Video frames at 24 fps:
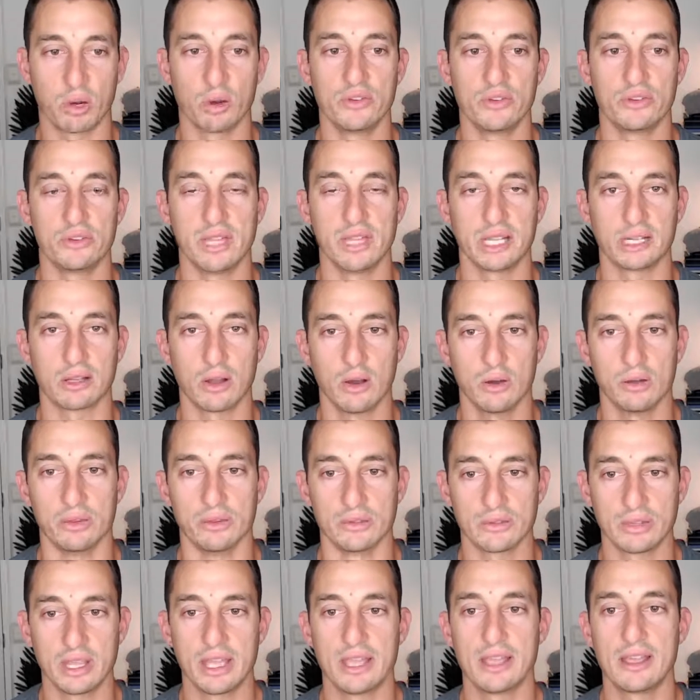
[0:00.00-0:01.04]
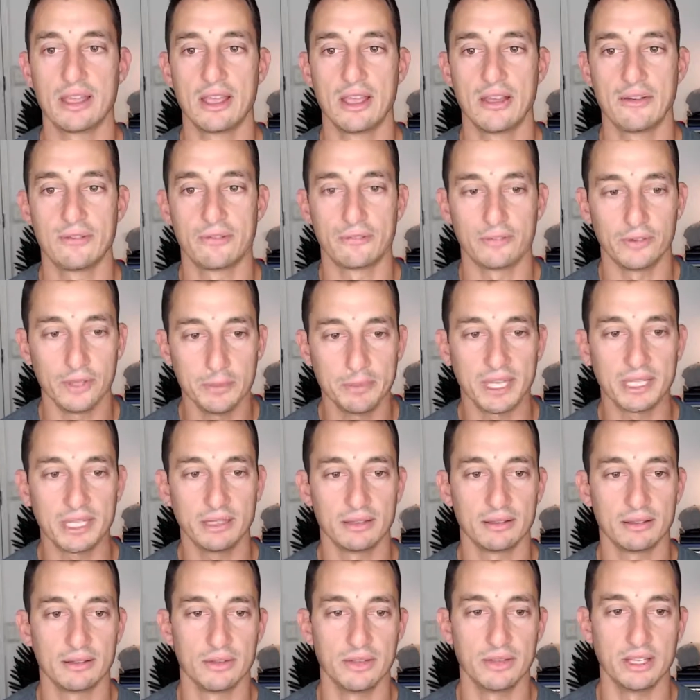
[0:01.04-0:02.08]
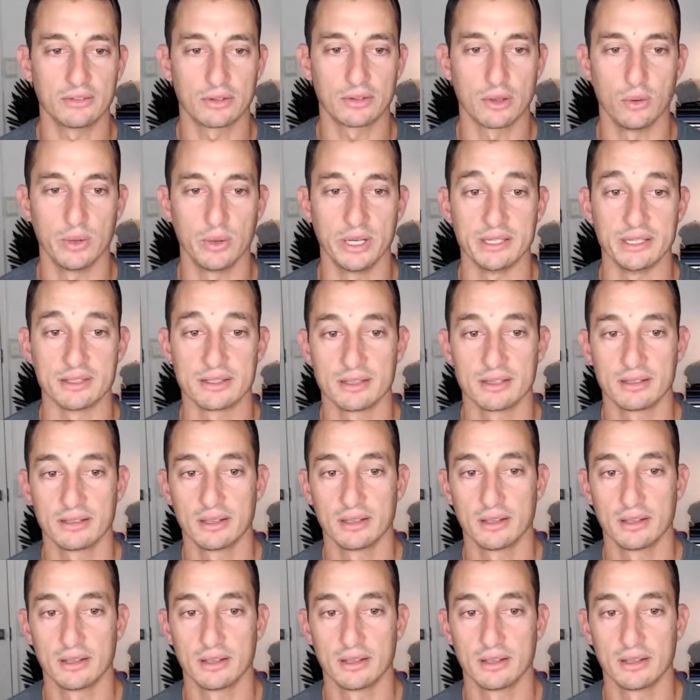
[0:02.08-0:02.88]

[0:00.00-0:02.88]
and their cons. Flipping these coins,